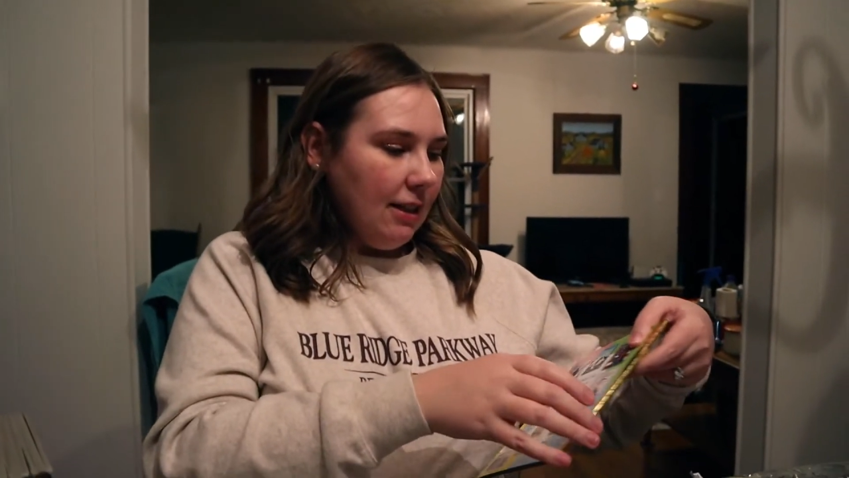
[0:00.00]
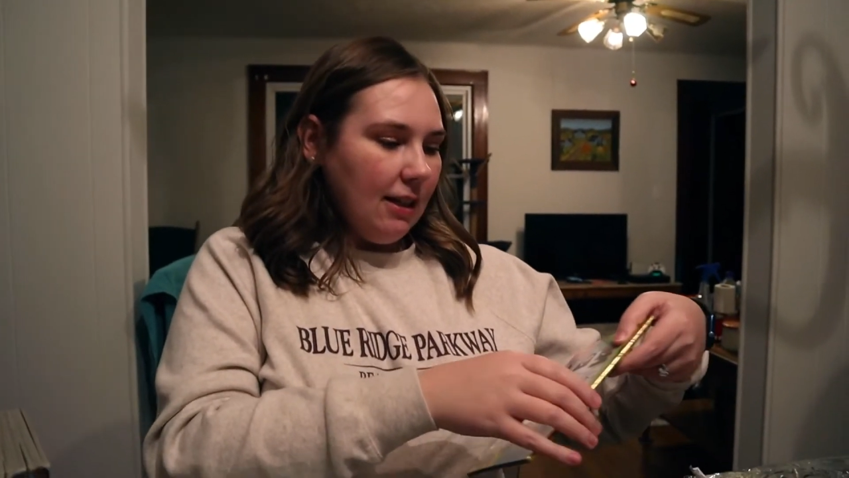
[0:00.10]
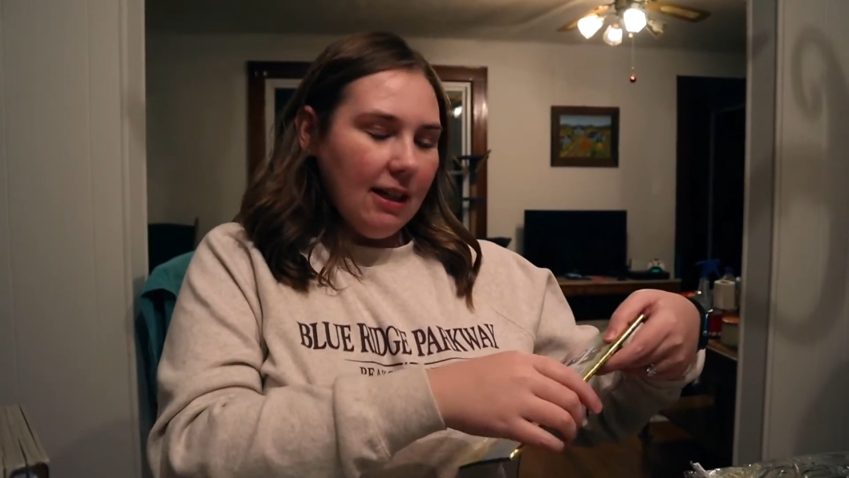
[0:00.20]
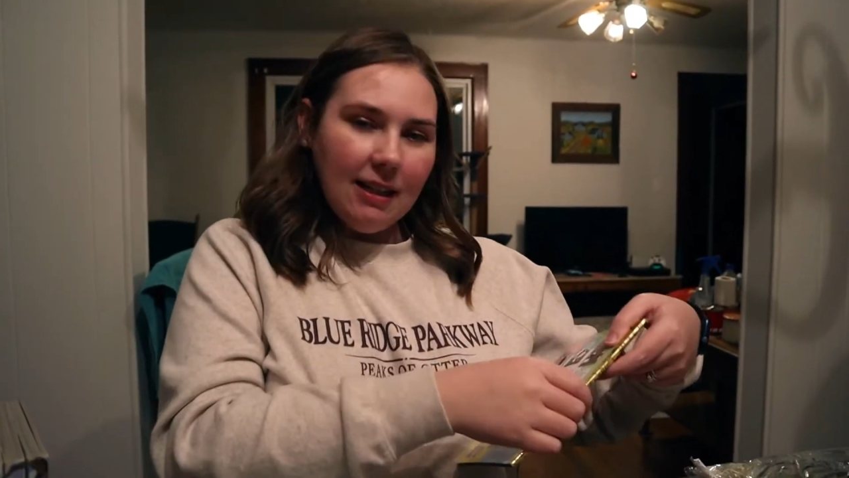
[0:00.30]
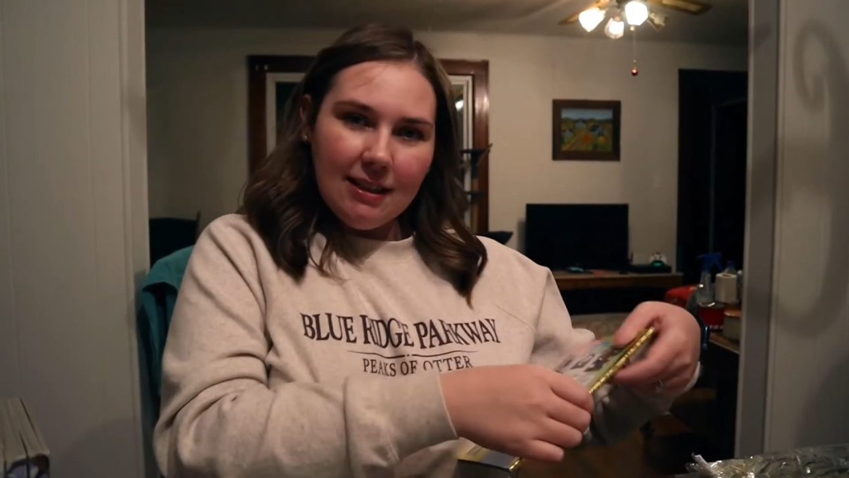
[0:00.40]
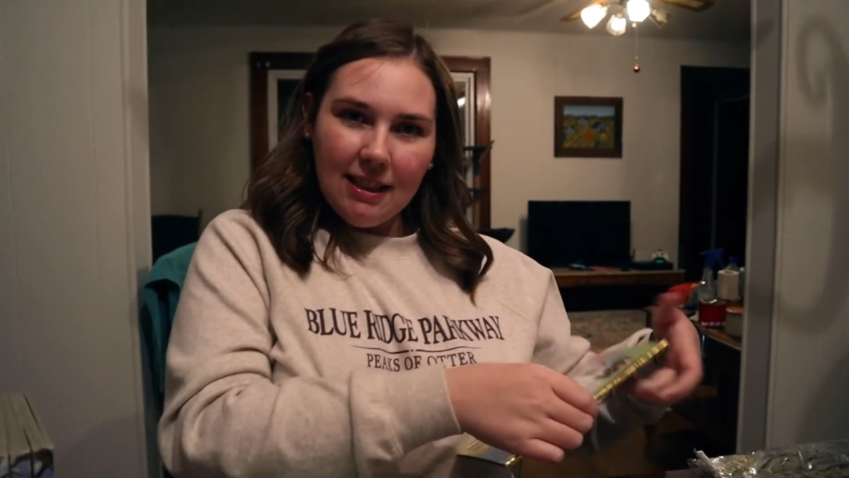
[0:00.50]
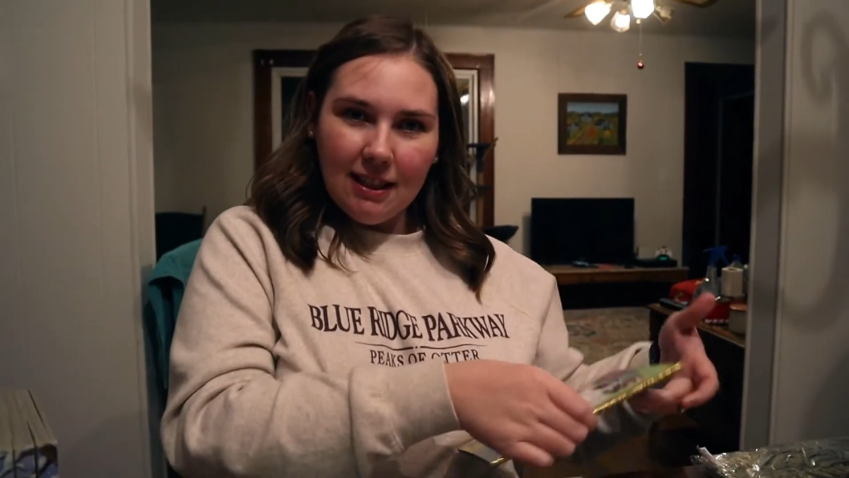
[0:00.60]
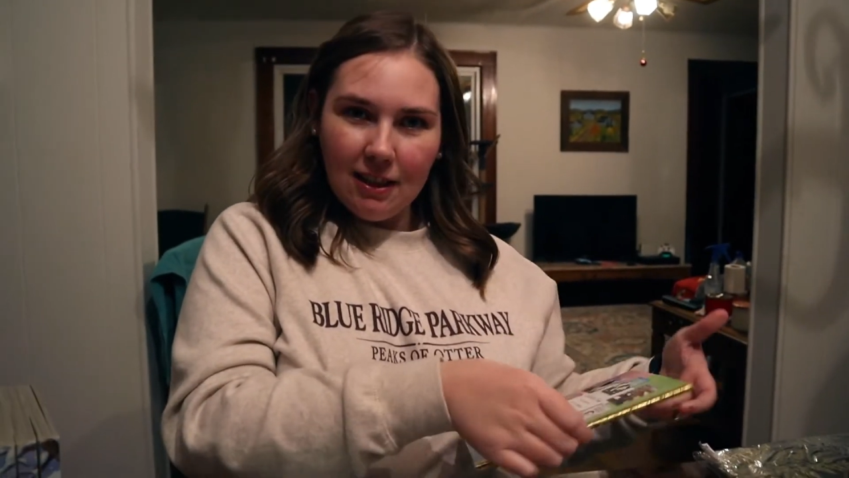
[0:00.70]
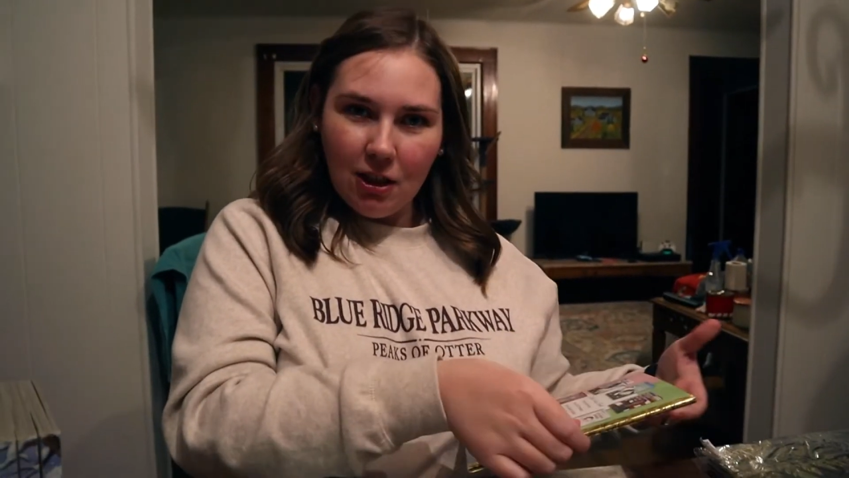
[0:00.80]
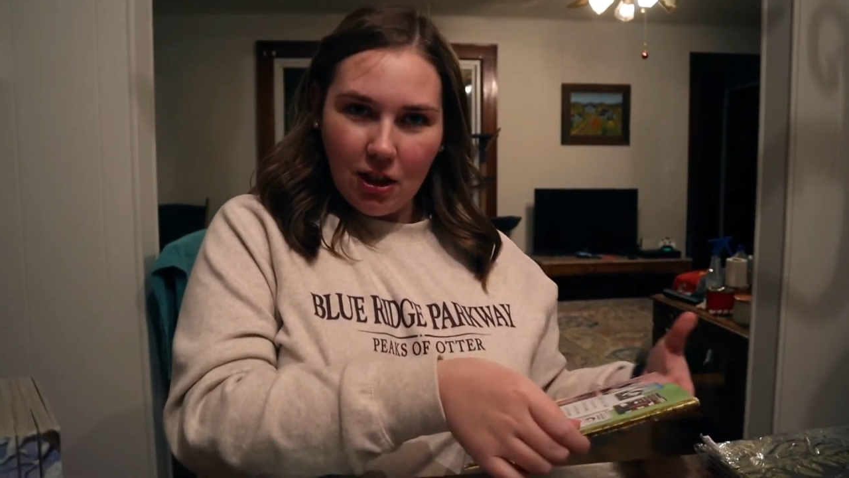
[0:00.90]
the next
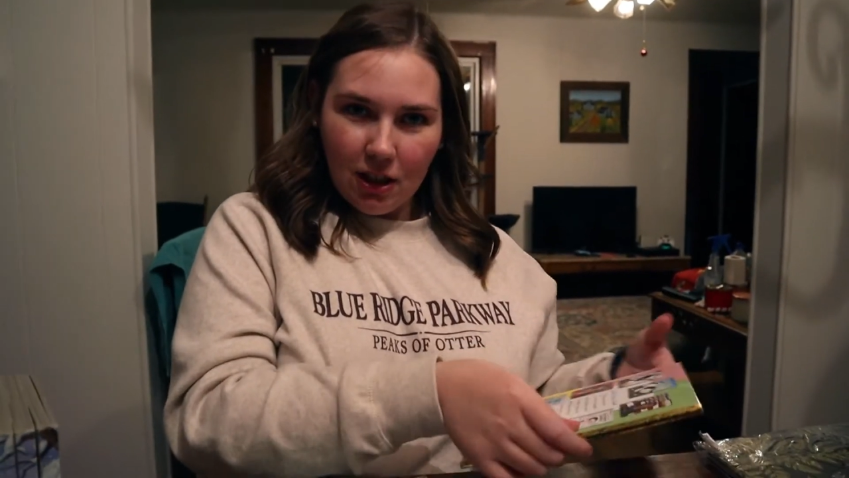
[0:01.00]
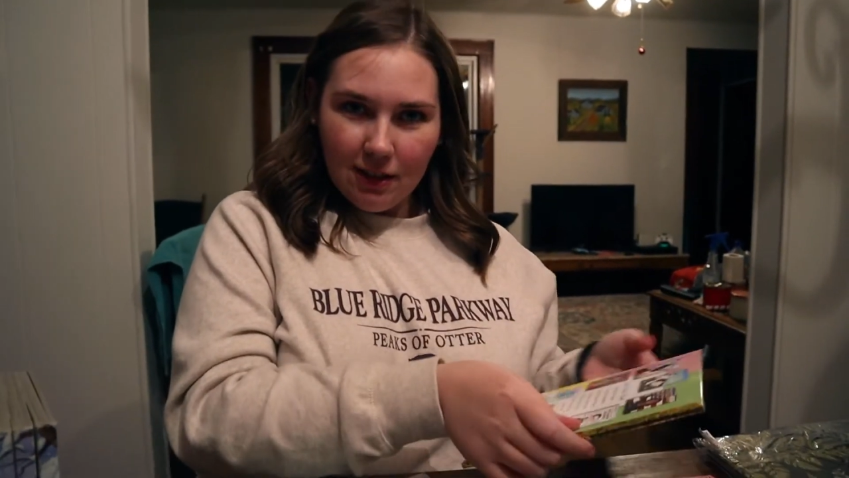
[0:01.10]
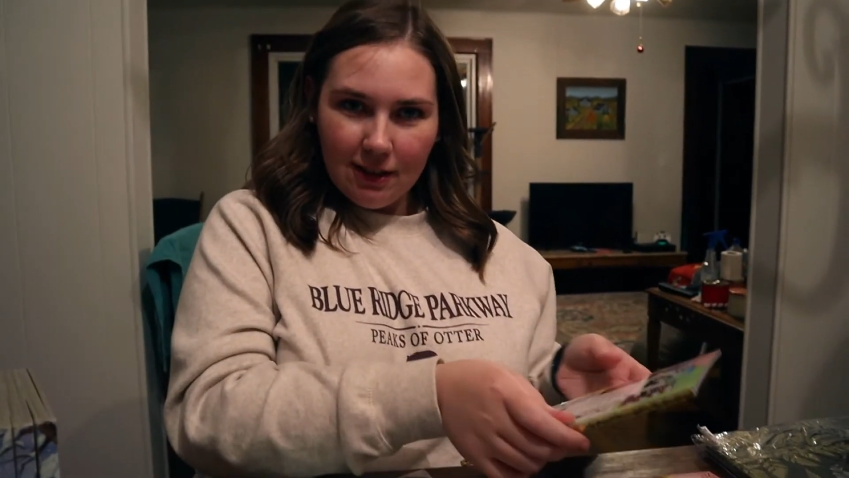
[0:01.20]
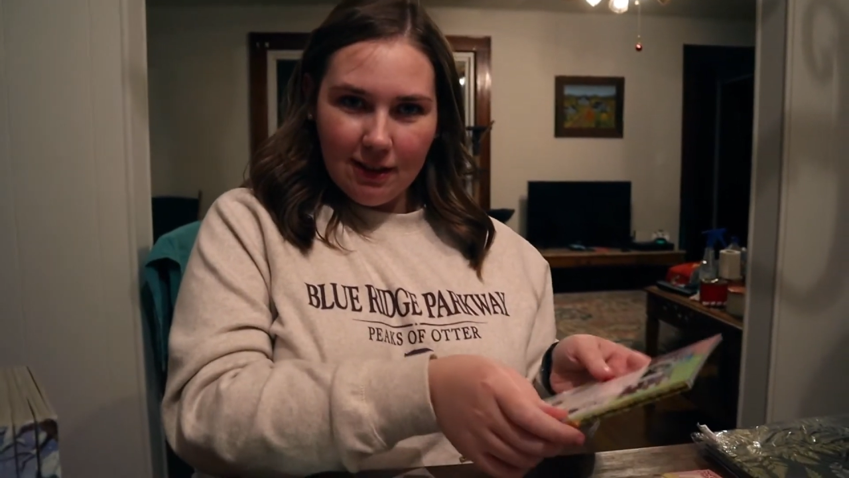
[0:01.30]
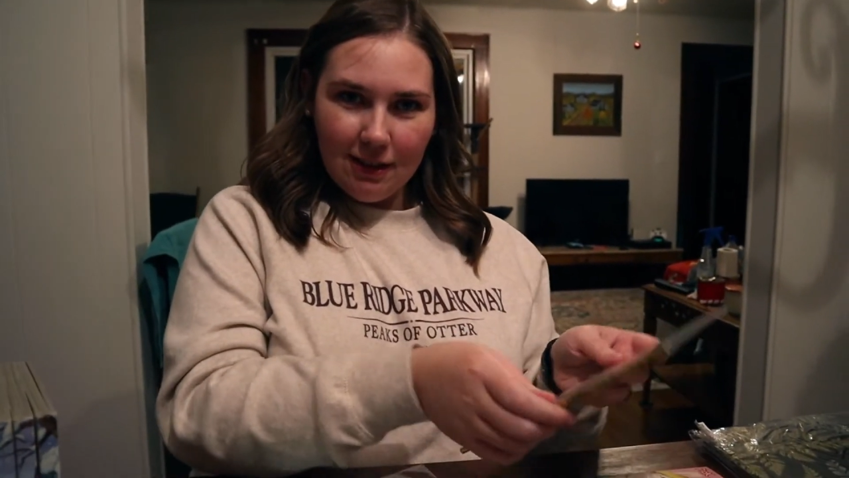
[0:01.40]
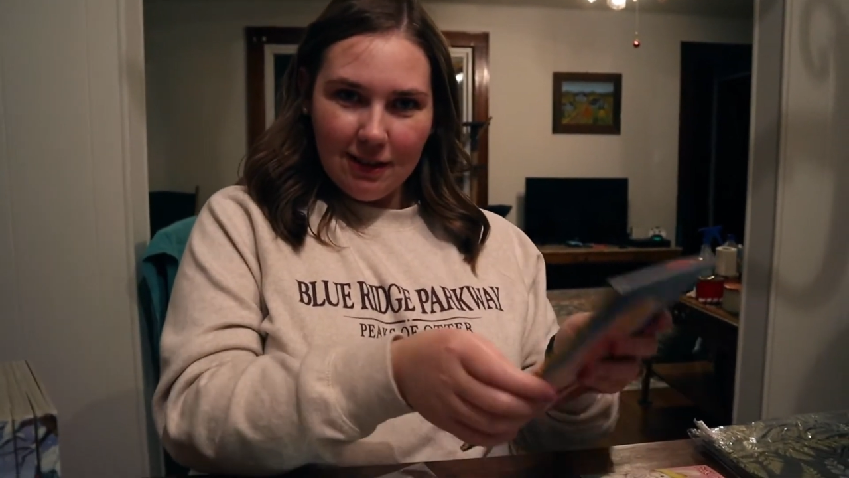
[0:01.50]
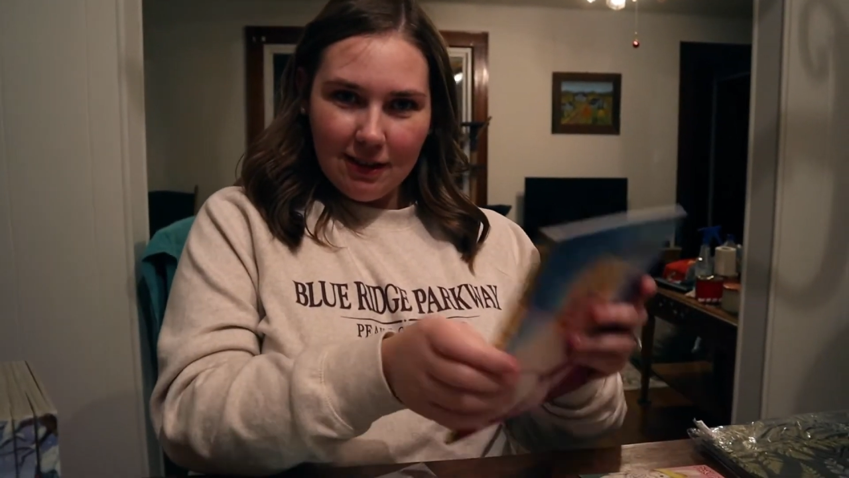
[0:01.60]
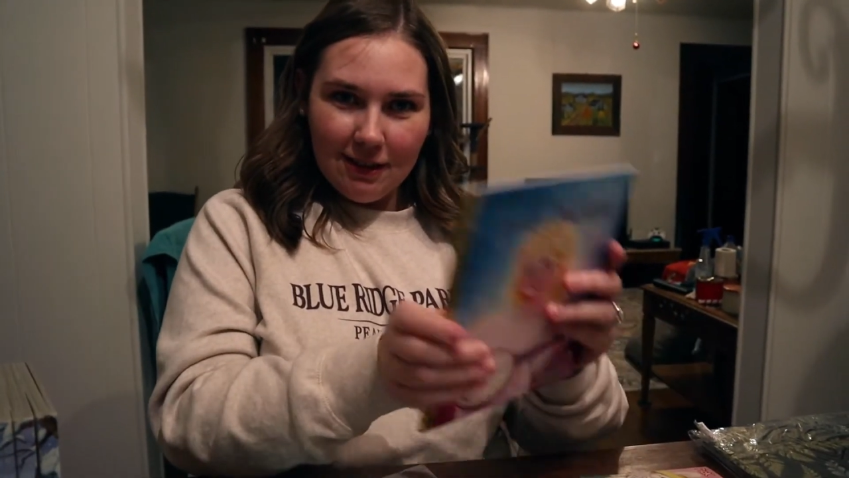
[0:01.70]
thing I got,